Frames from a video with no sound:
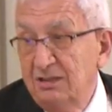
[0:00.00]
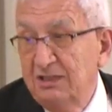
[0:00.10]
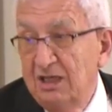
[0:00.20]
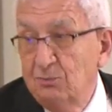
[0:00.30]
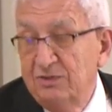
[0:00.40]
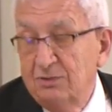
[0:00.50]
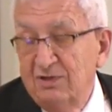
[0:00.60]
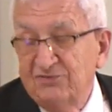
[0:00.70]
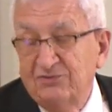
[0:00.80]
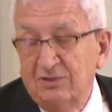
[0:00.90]
Those
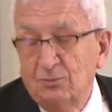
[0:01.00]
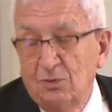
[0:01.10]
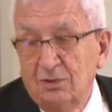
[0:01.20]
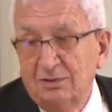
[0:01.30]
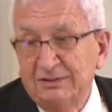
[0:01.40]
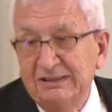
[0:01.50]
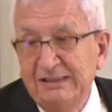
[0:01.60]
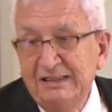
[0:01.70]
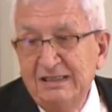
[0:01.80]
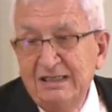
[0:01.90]
pastors have been,
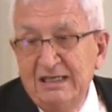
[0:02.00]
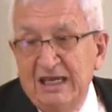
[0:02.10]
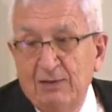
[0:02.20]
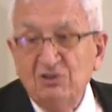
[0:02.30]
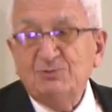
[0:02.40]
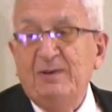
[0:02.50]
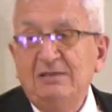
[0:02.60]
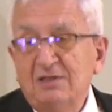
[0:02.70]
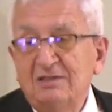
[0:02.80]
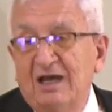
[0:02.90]
were isolated for
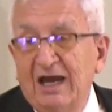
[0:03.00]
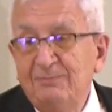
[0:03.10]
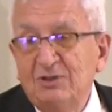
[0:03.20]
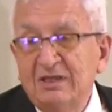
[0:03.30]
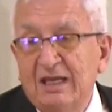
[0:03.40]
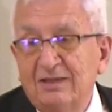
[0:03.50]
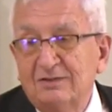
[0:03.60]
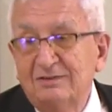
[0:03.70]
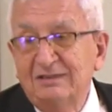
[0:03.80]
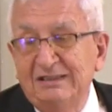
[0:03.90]
many, many years.
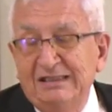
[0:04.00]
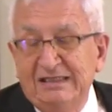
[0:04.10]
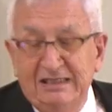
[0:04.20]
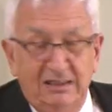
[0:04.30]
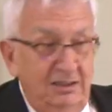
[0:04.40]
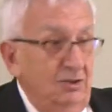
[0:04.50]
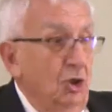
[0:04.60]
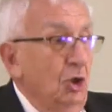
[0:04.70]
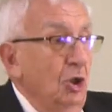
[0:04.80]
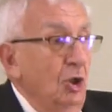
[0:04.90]
Sudan did not have
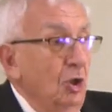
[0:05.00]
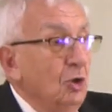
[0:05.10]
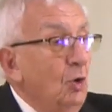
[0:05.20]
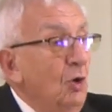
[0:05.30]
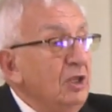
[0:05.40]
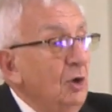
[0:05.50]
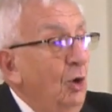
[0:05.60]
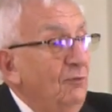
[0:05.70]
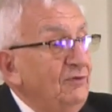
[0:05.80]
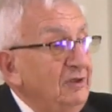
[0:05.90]
much contact with the
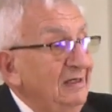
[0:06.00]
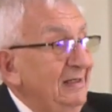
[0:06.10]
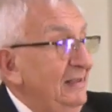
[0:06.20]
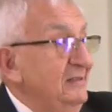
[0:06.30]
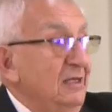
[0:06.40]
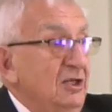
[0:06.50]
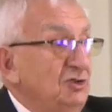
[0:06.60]
rest of the world.